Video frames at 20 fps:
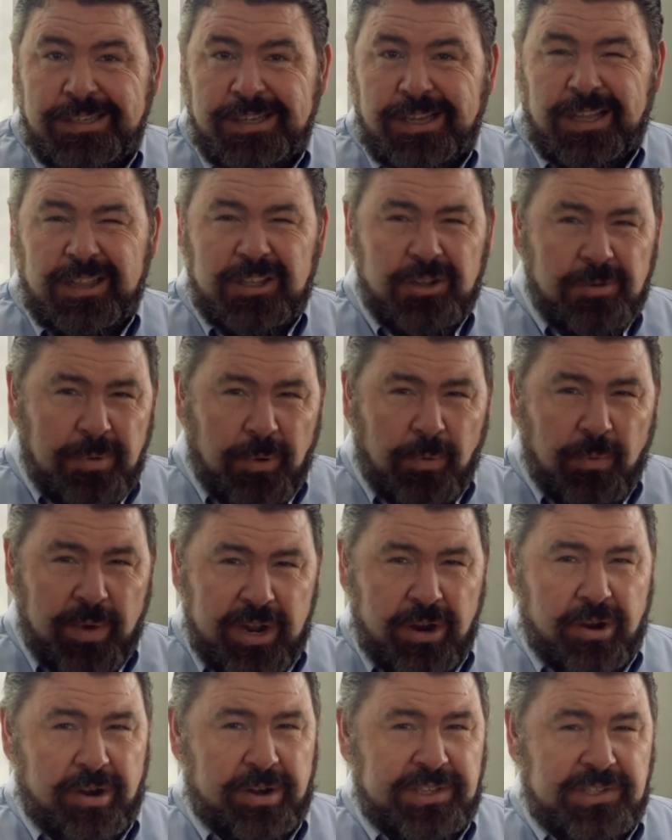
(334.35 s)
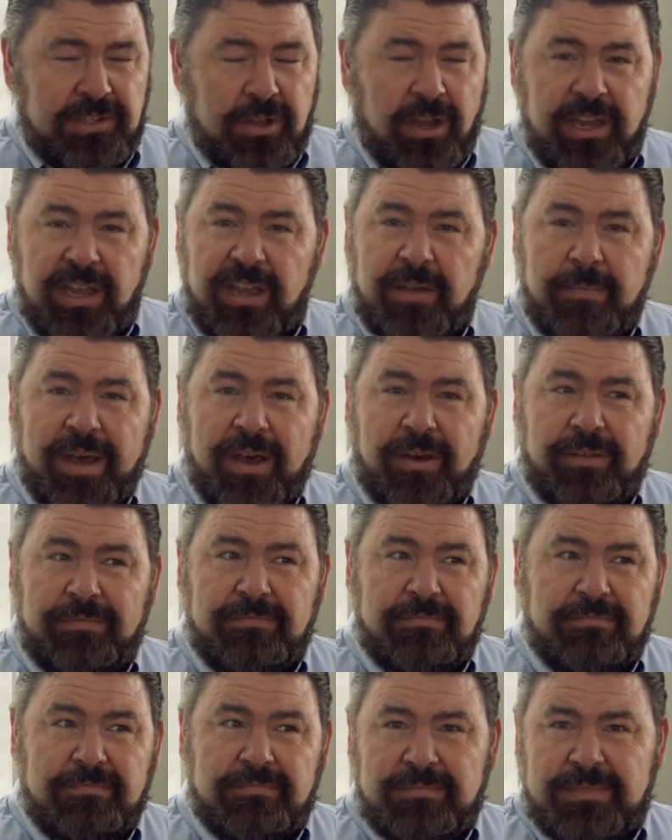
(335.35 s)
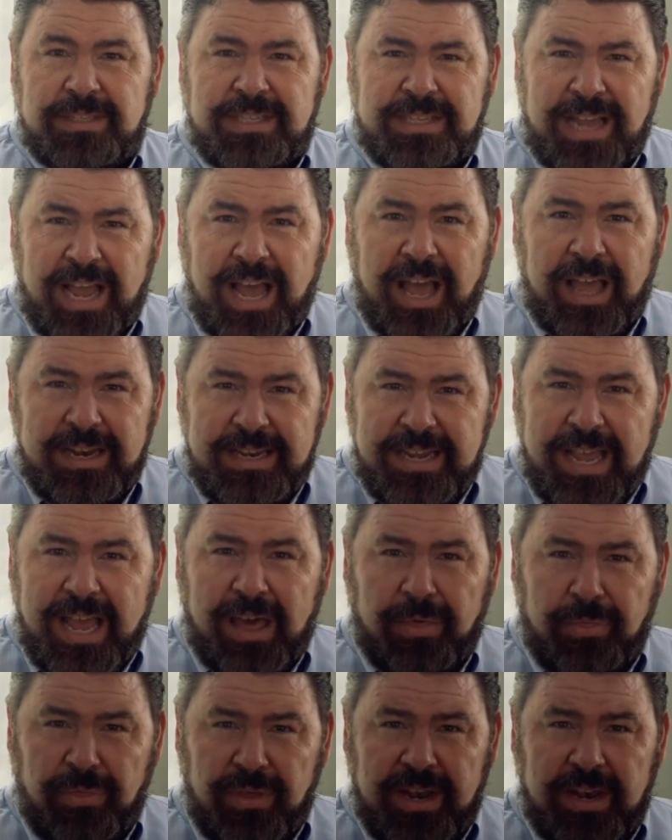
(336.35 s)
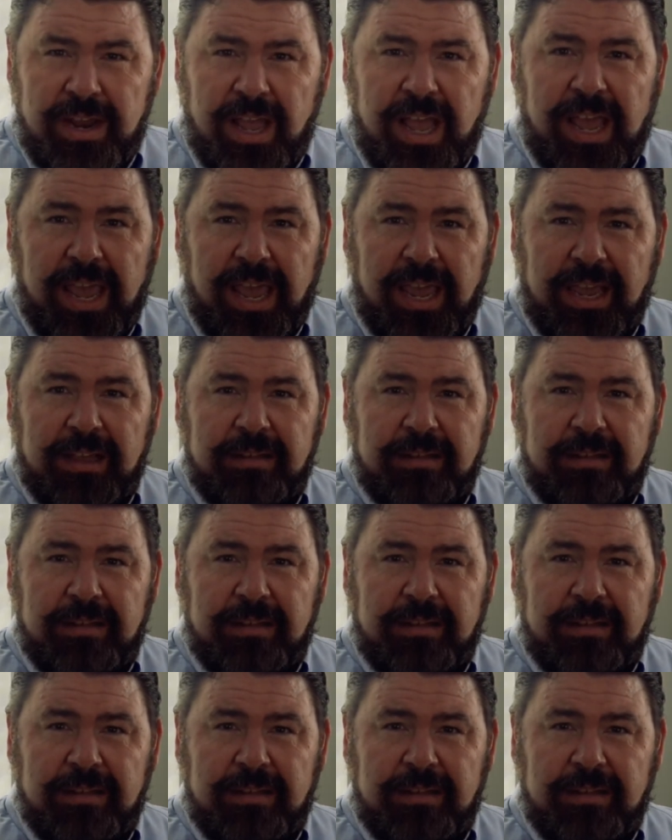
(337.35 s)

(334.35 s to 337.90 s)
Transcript: a little bit weird. He's talking about death and dying.